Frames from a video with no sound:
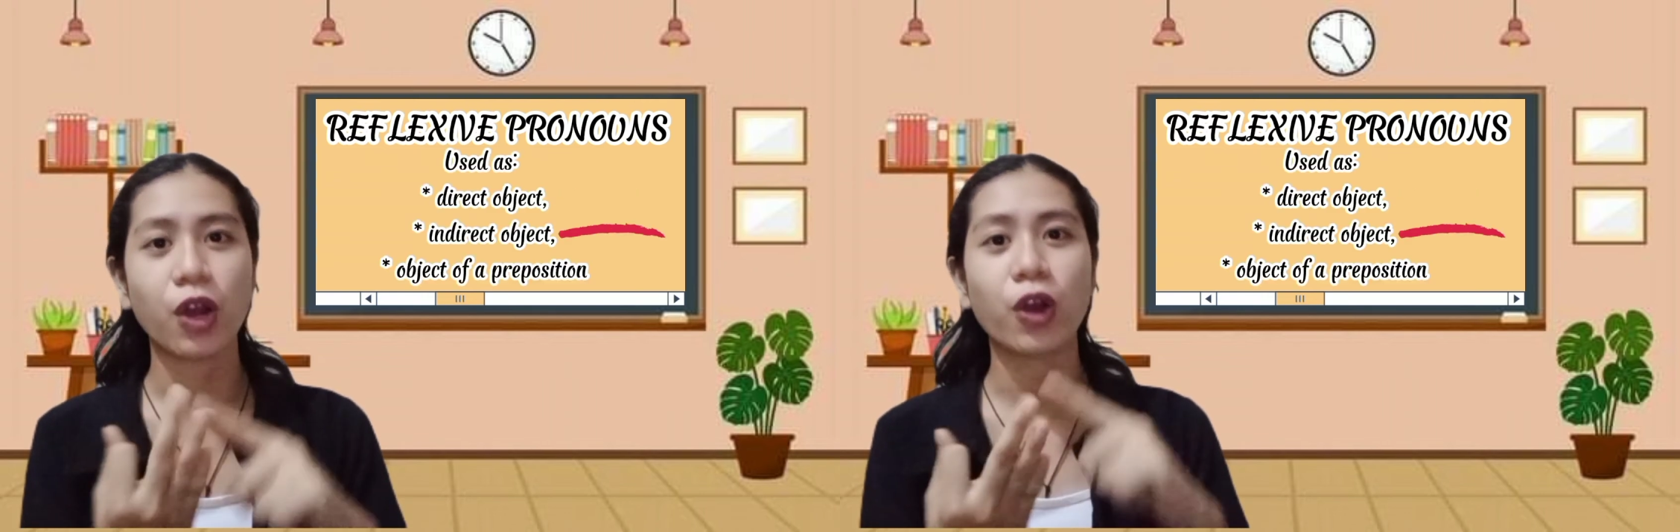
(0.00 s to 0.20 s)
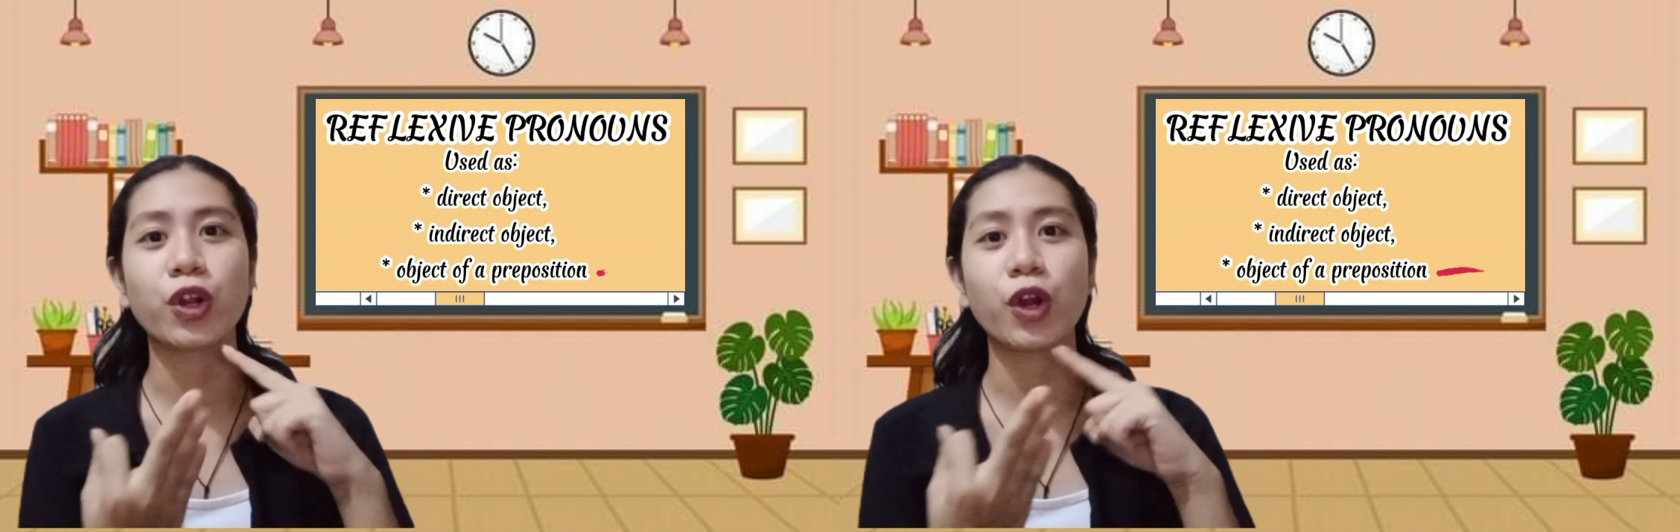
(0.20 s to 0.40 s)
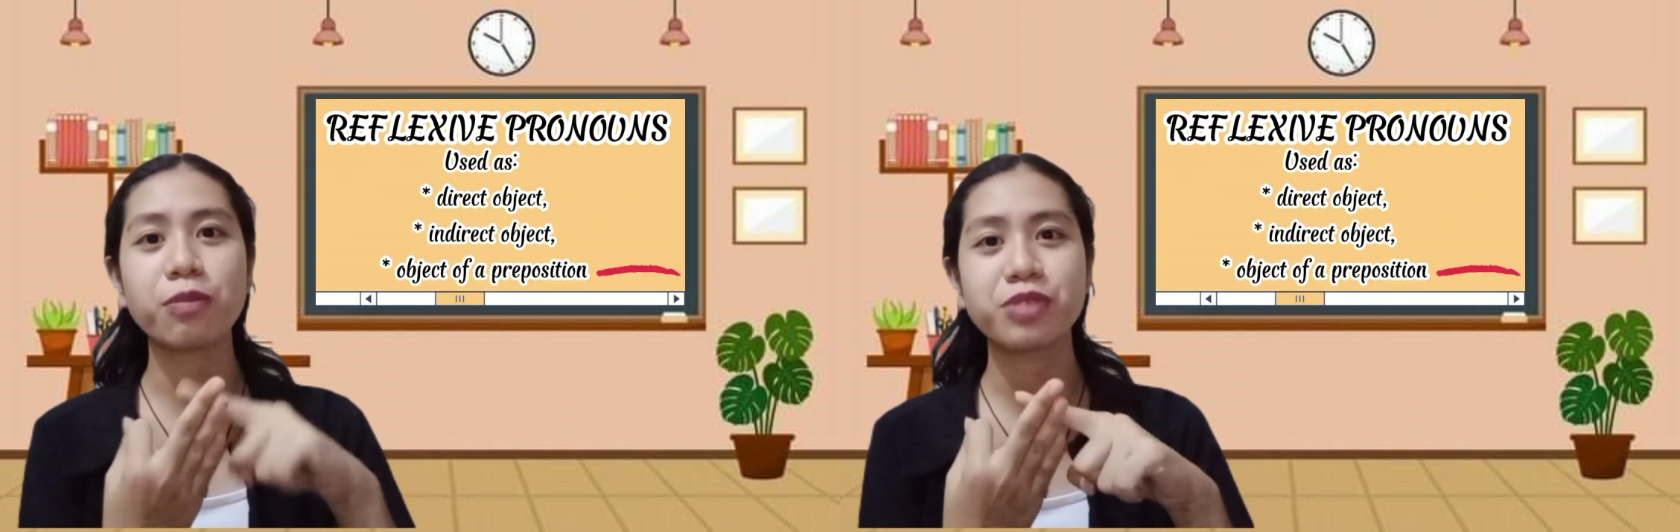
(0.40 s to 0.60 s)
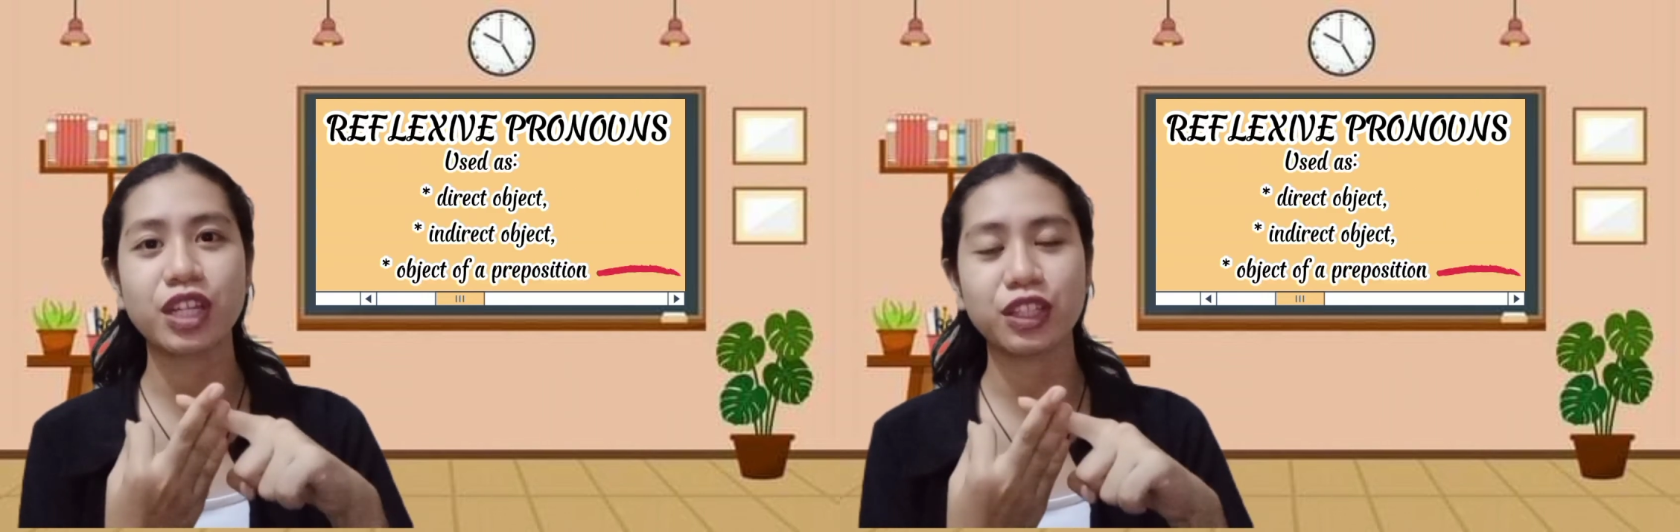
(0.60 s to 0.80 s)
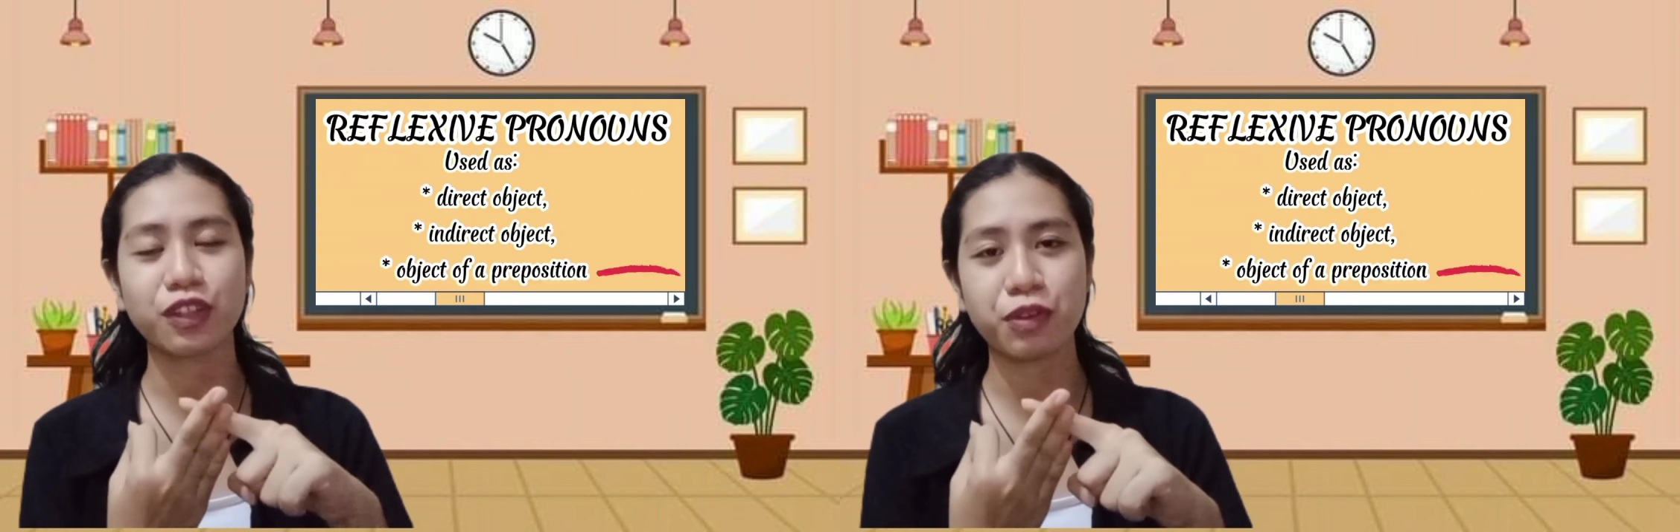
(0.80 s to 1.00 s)
or
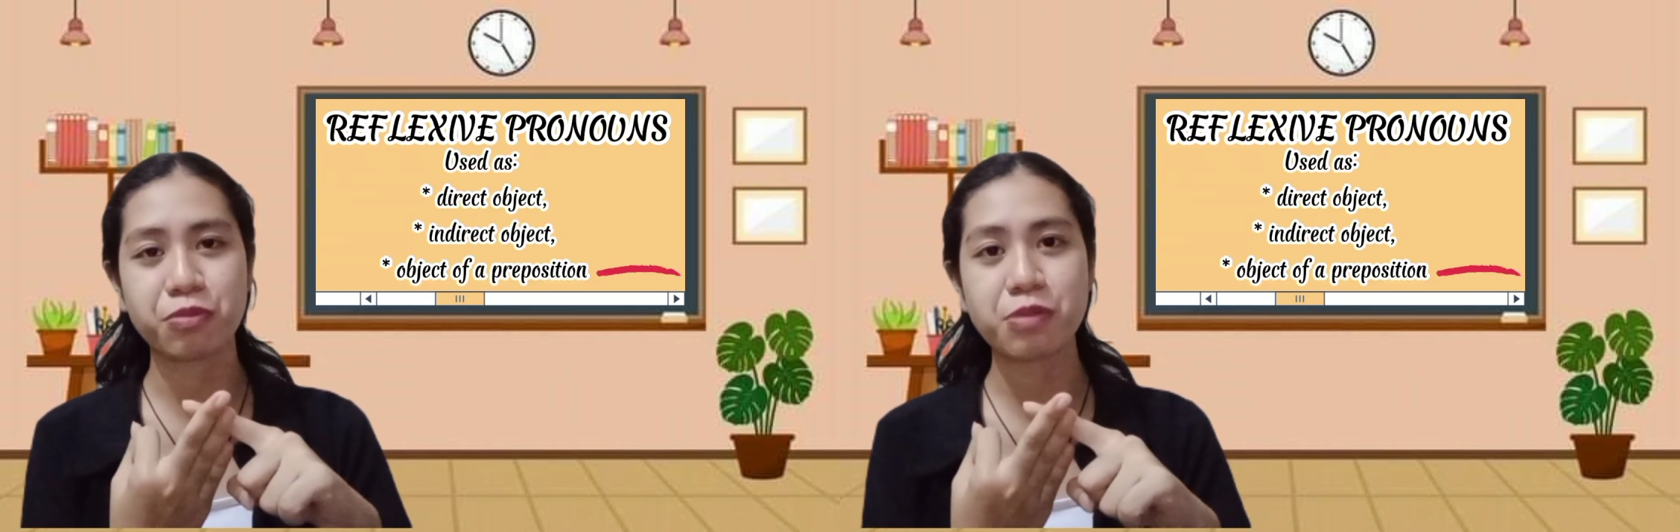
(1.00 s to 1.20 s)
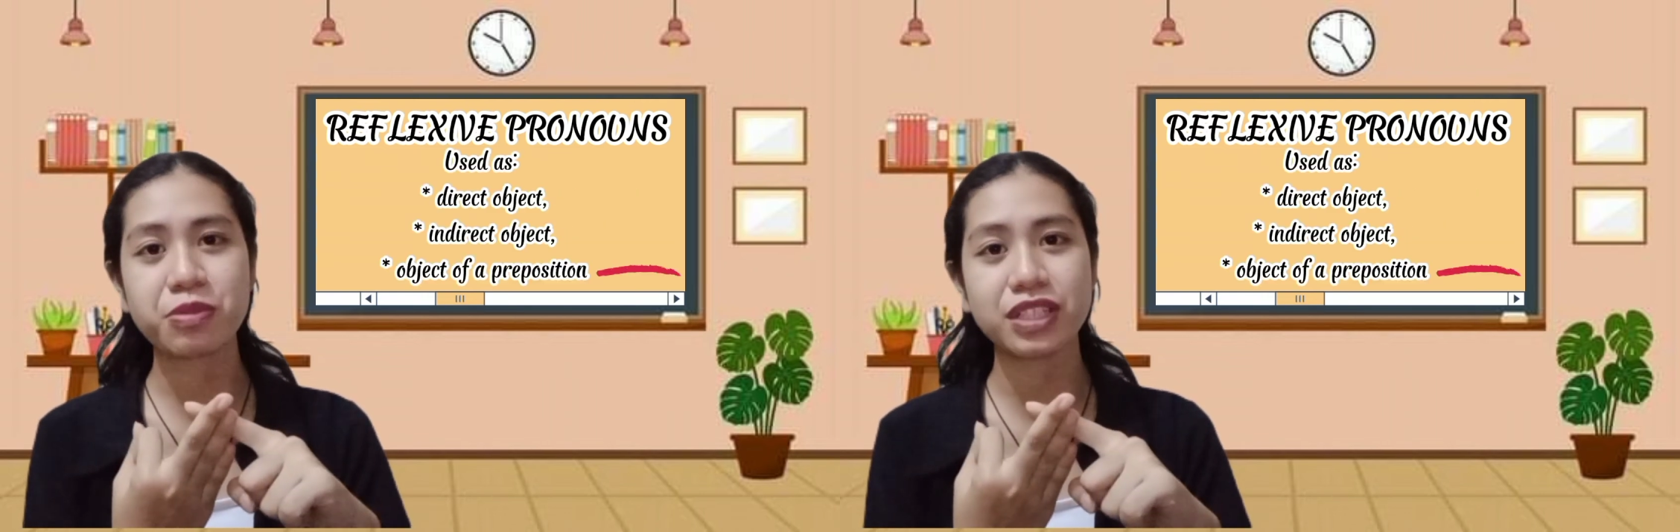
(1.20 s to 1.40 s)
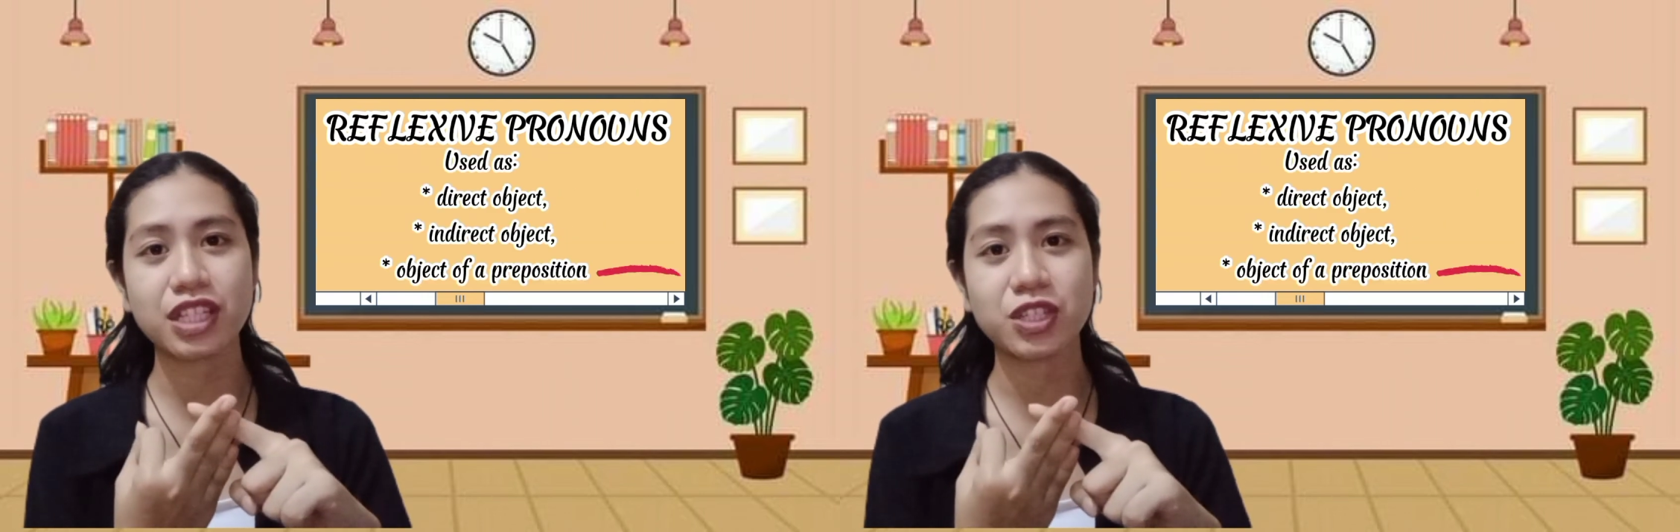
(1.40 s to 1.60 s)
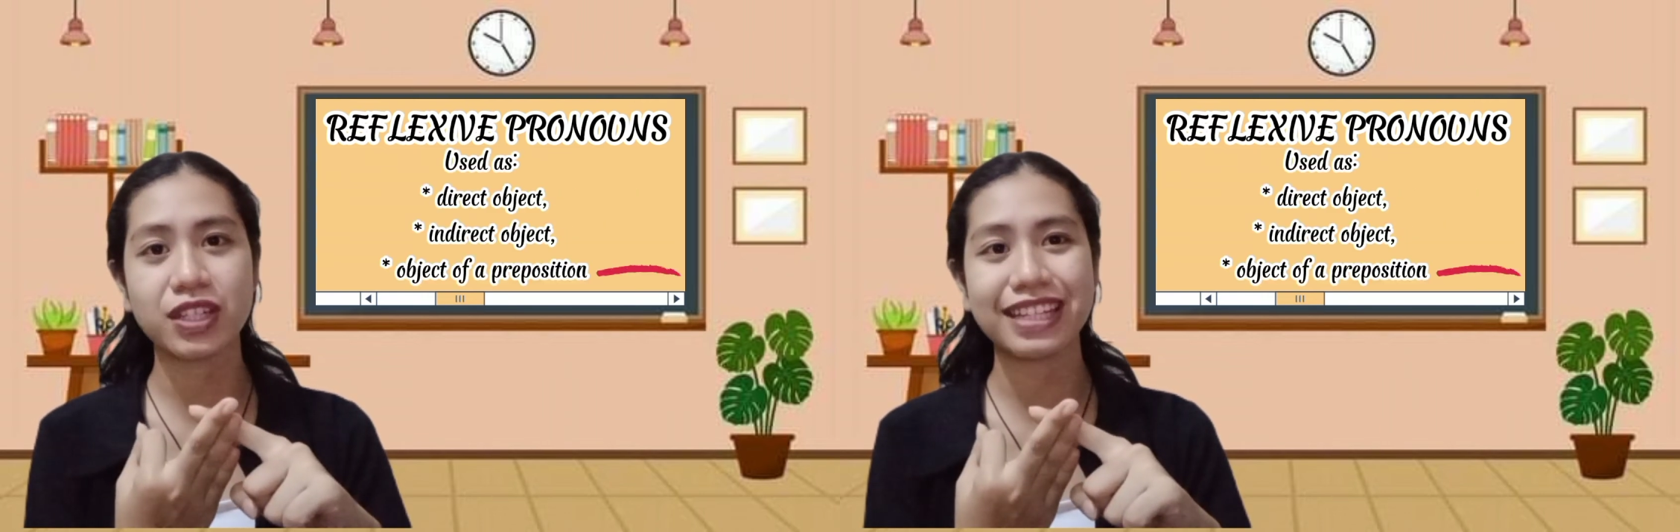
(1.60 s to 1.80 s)
object of a preposition